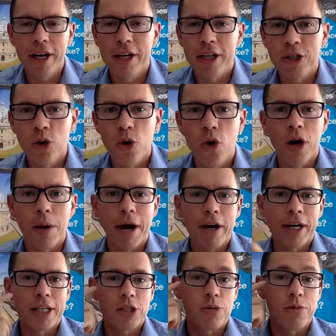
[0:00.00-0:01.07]
talk about
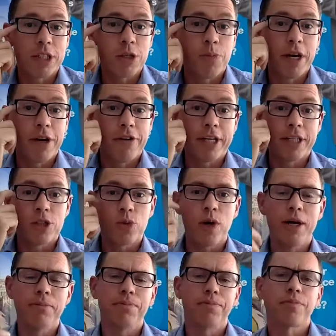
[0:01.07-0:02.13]
customer experience?
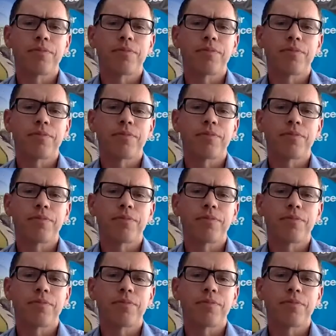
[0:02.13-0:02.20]
Well,